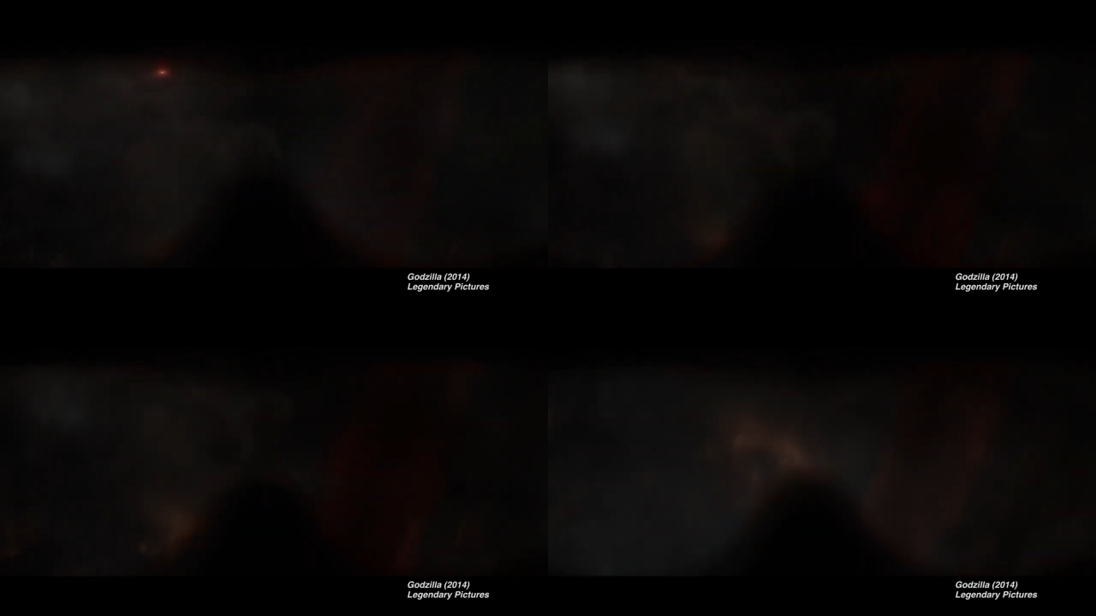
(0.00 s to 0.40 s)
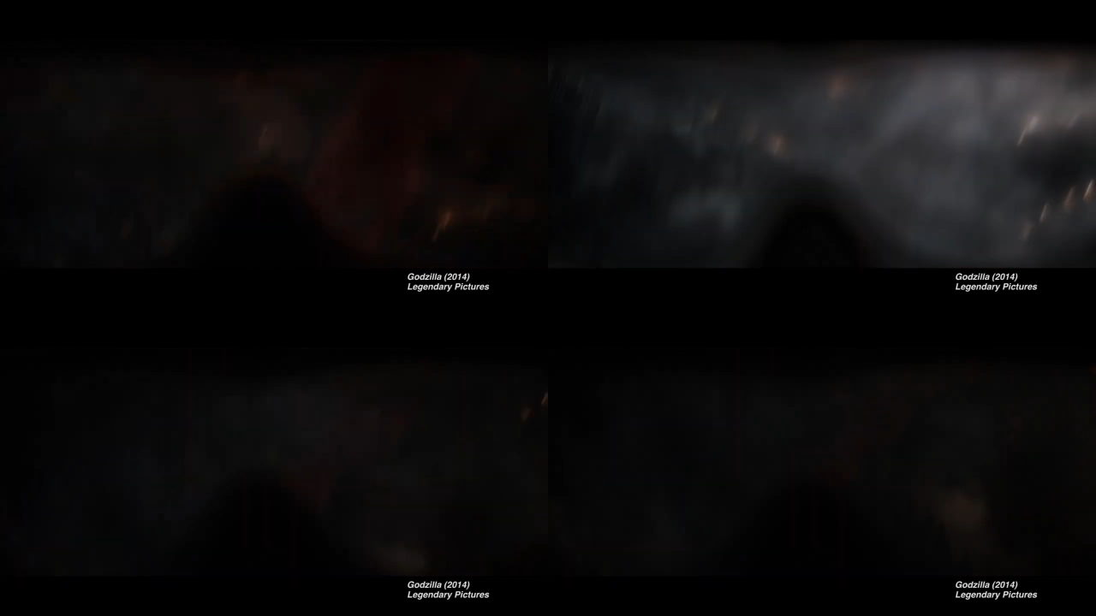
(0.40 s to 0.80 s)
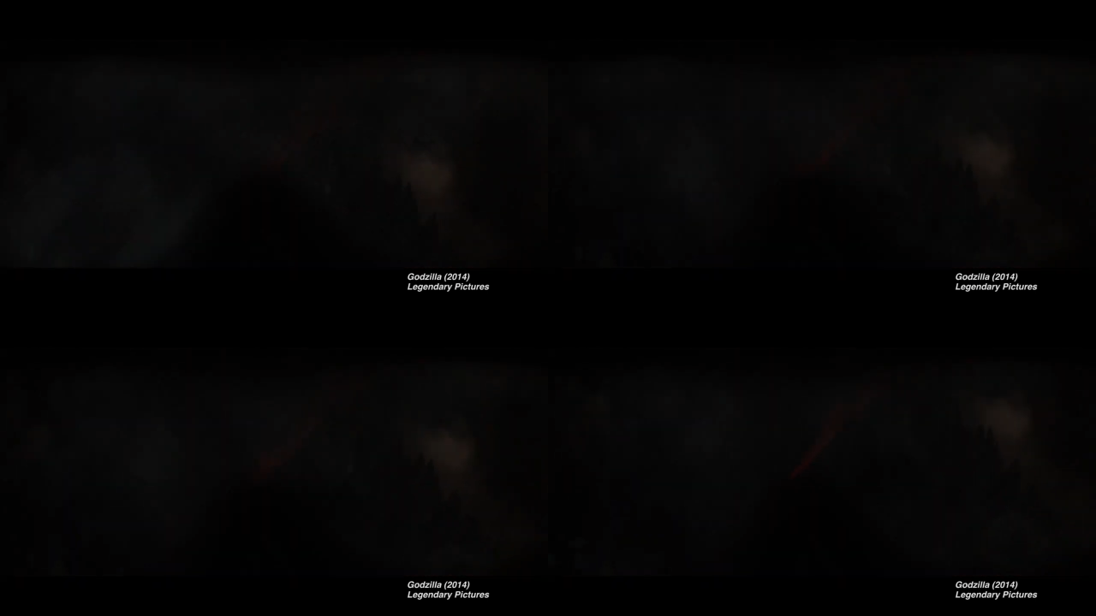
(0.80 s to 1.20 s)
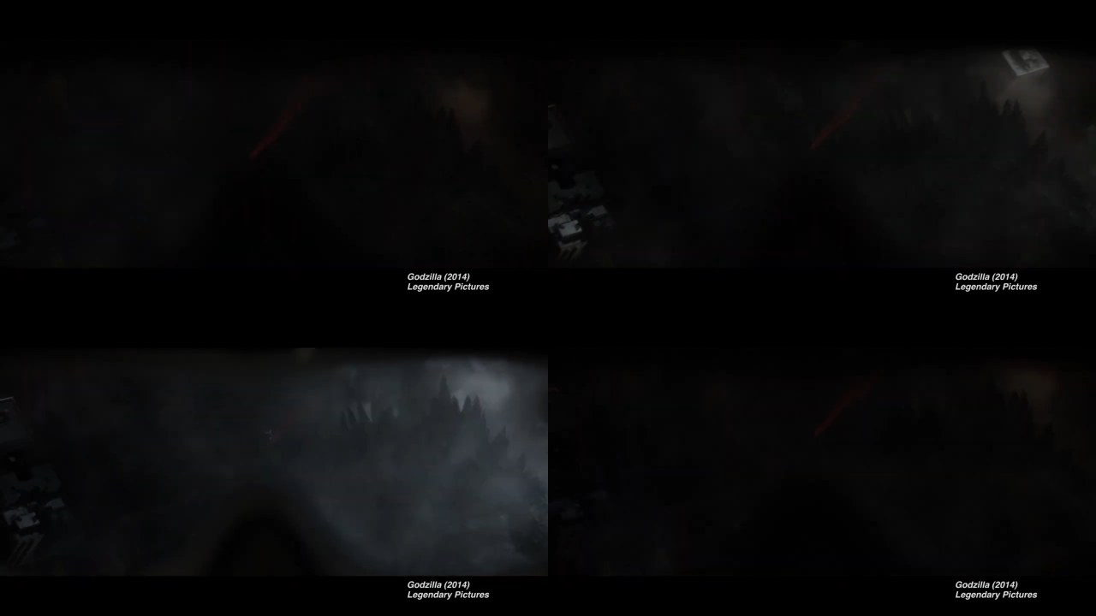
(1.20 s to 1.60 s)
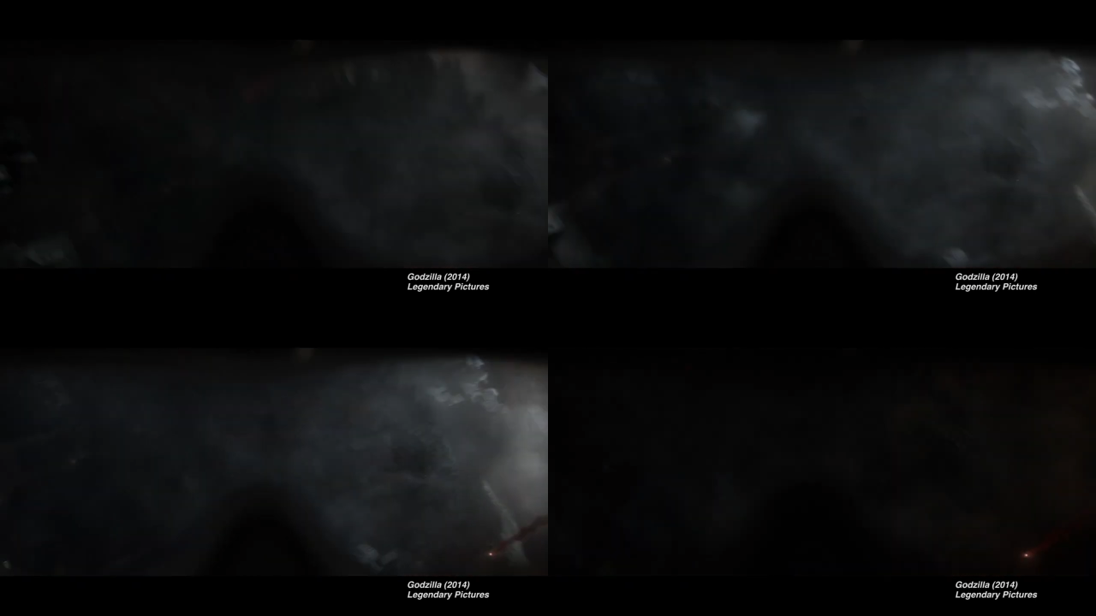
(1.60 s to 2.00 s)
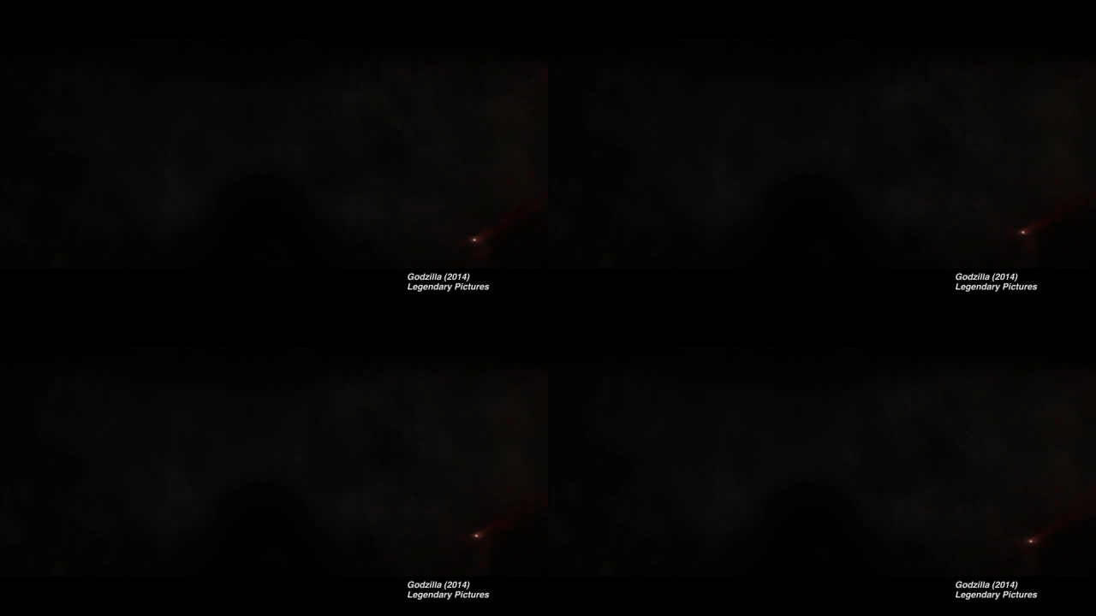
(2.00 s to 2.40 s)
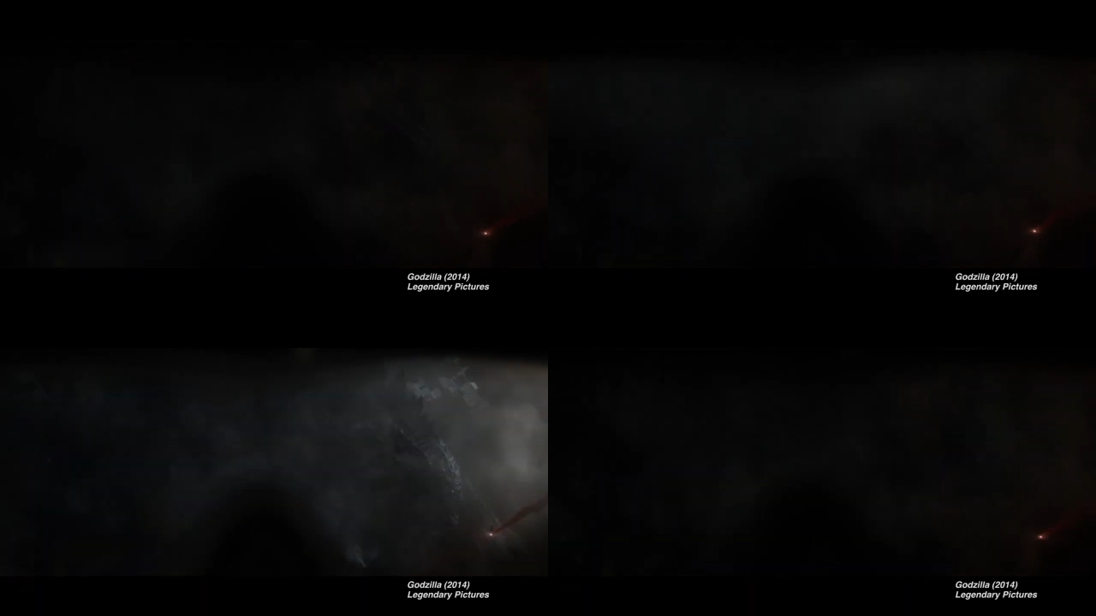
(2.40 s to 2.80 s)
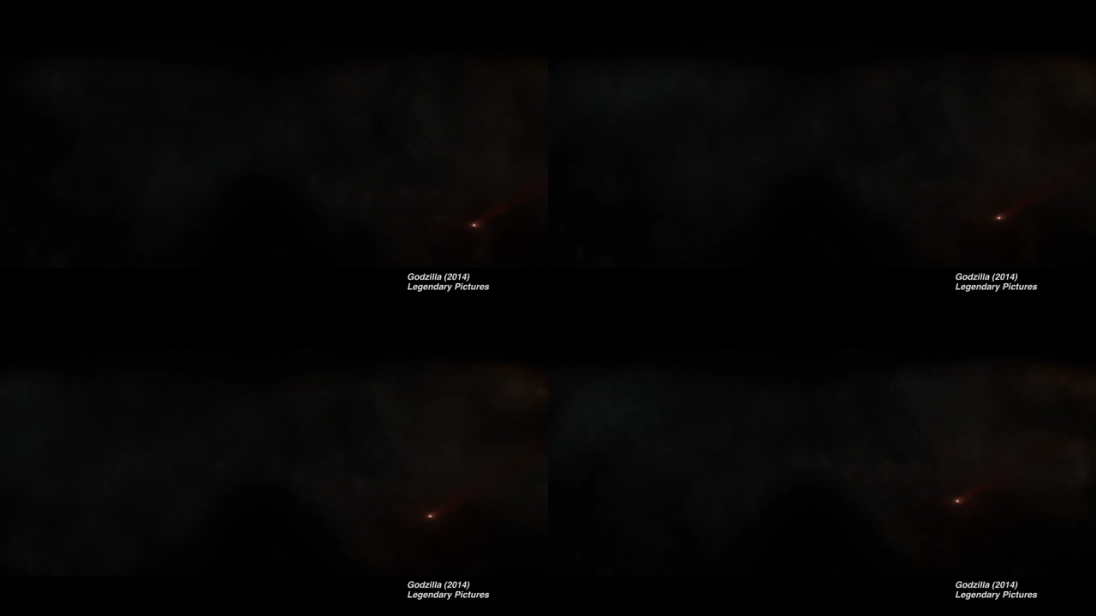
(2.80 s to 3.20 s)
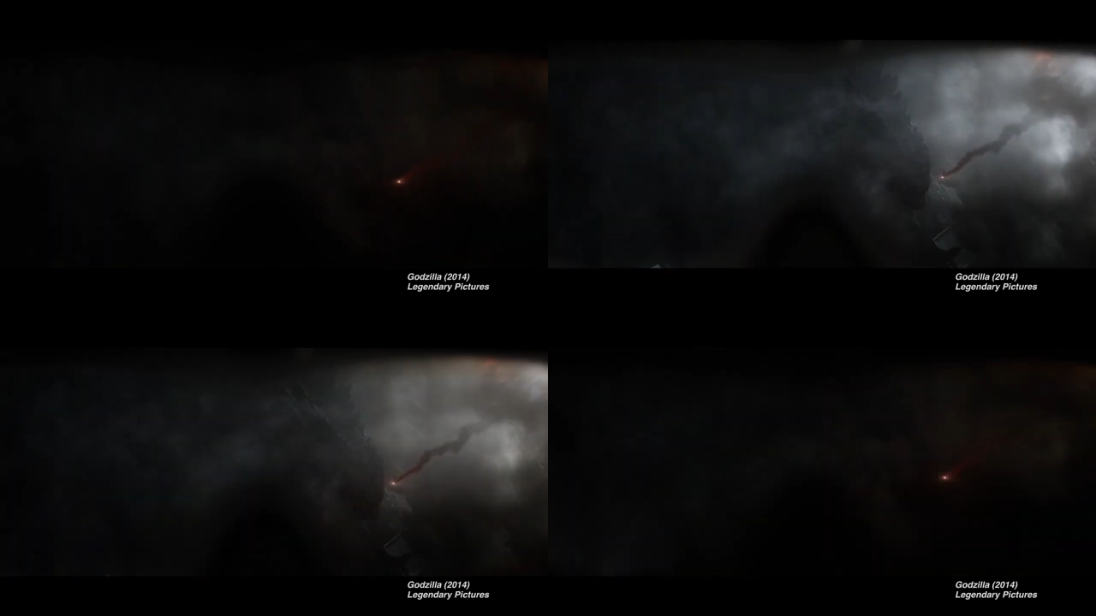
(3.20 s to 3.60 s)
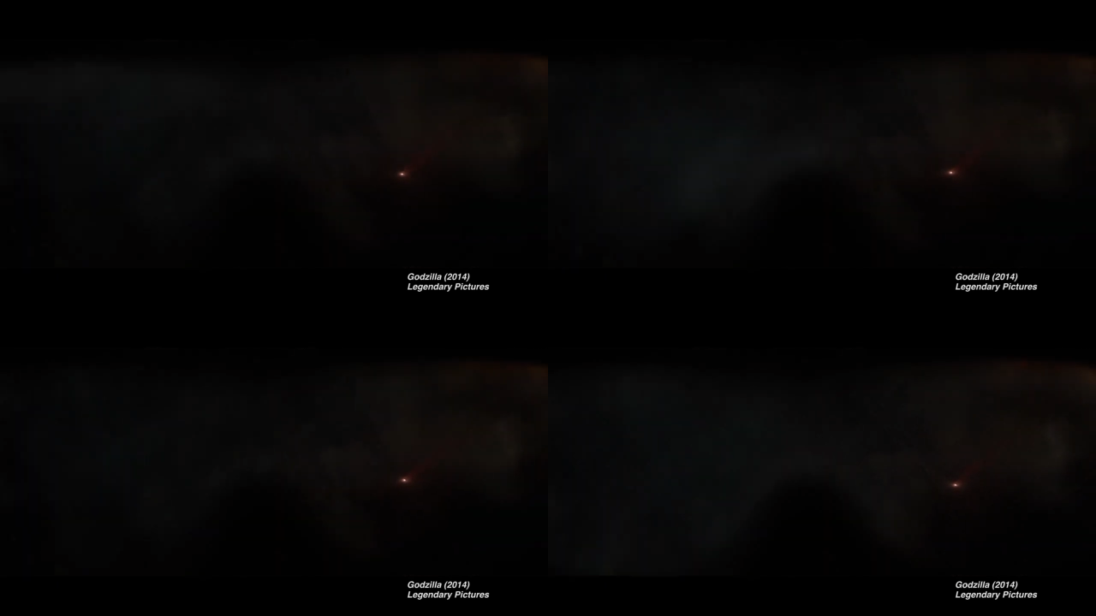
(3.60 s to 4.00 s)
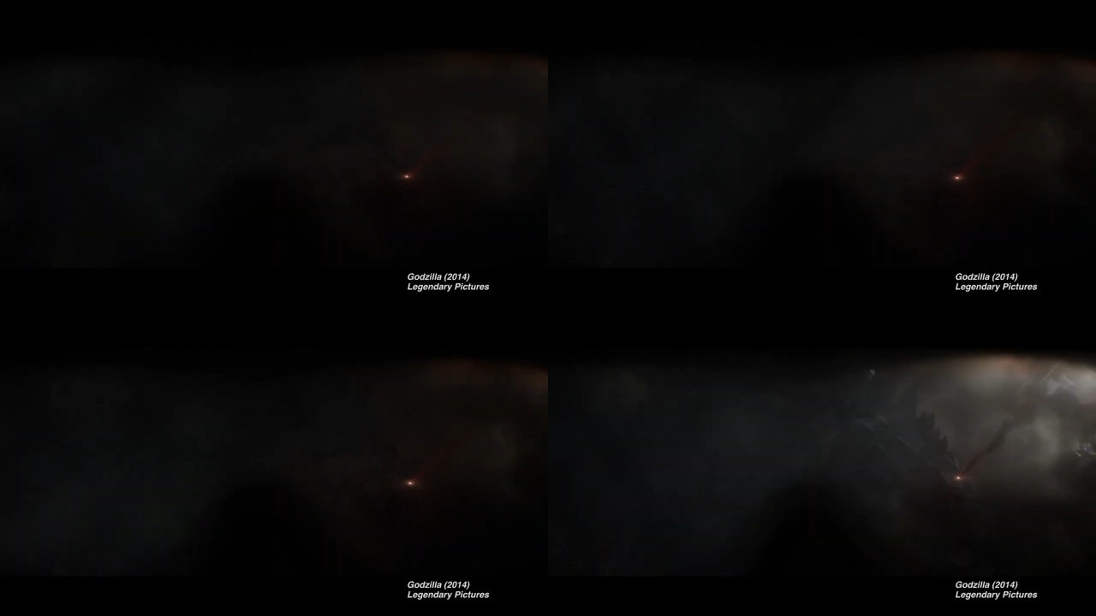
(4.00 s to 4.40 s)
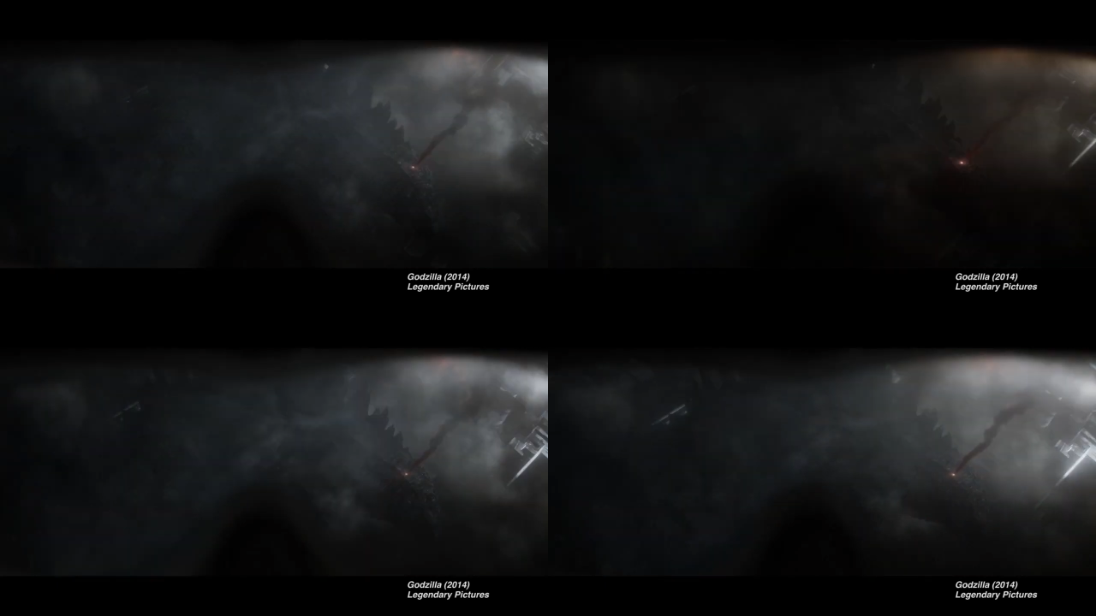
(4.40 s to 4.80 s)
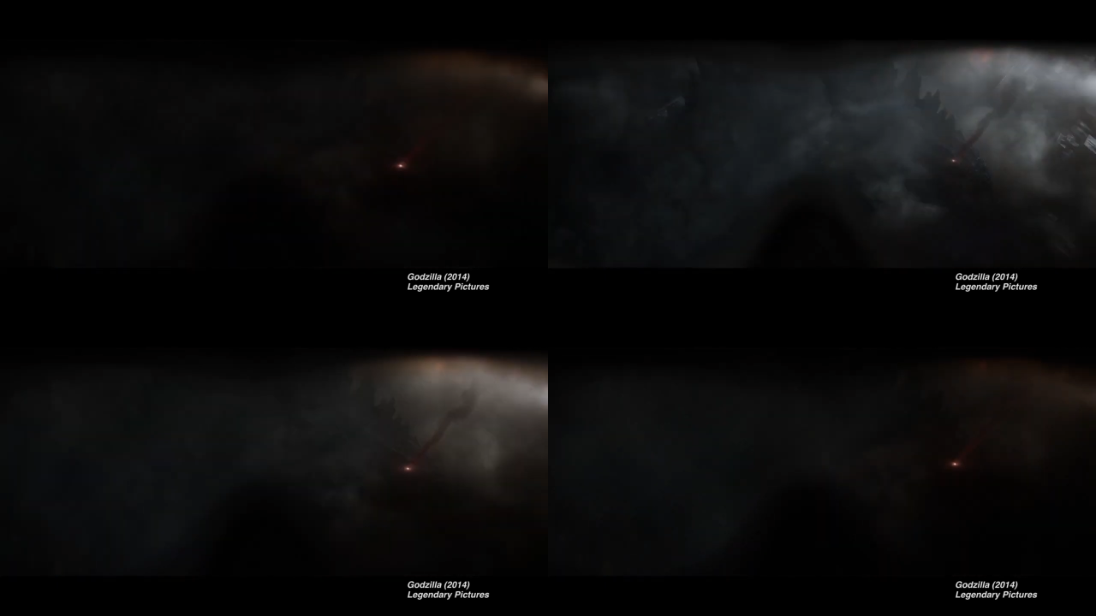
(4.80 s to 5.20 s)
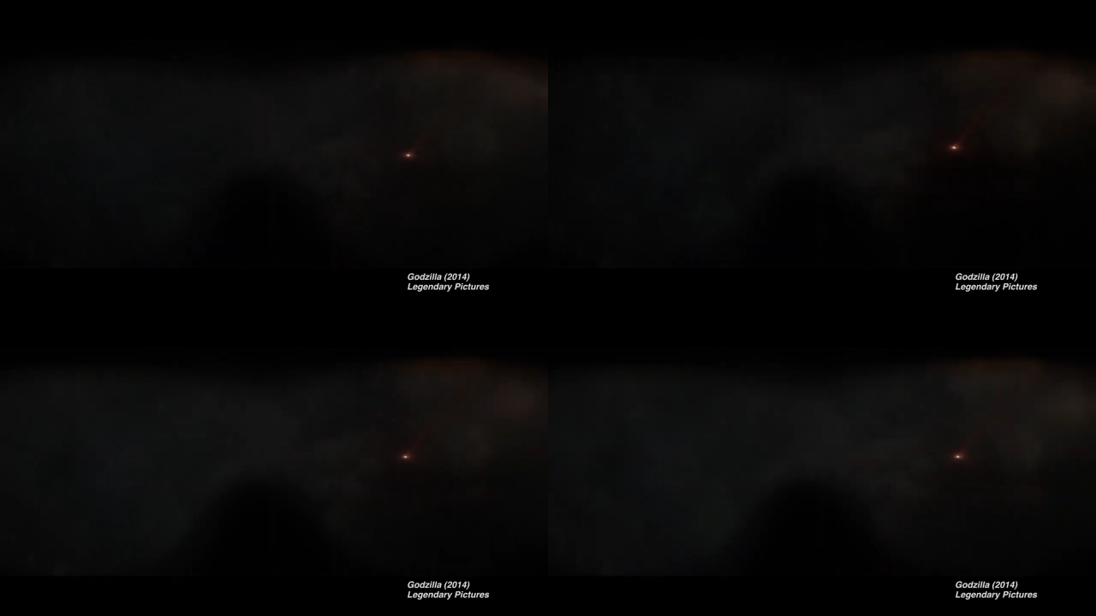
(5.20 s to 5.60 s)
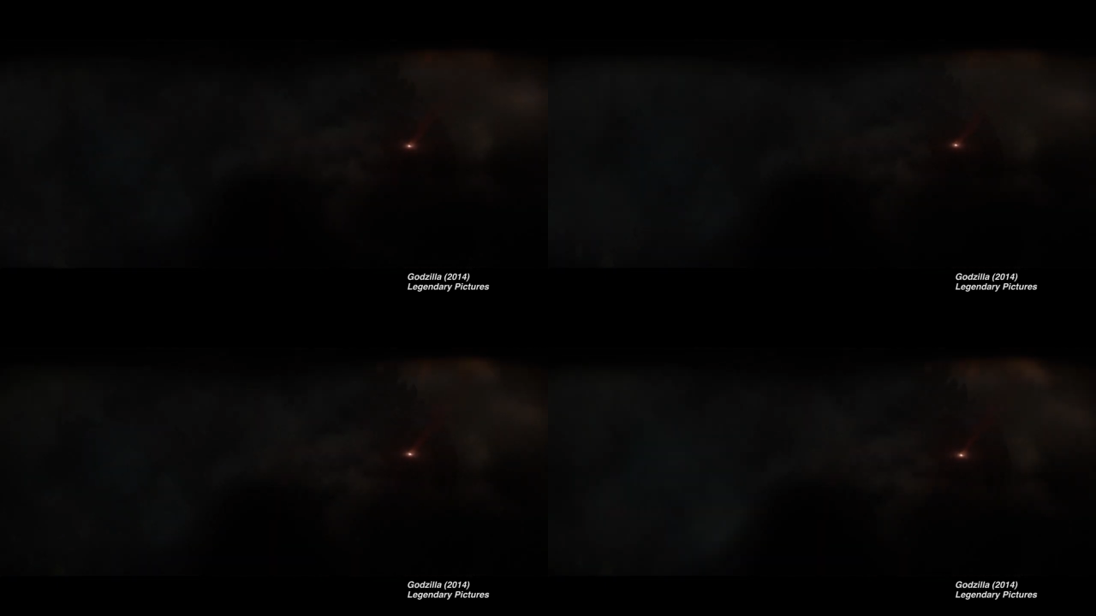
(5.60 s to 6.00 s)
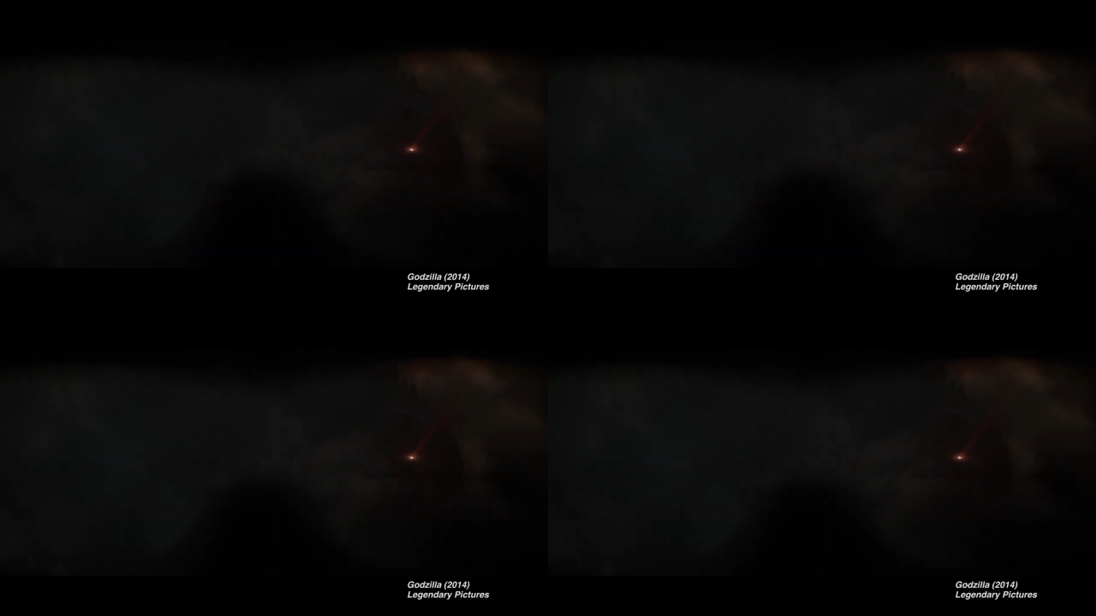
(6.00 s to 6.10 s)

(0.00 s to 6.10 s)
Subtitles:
No face is visible, so there are no lips to read.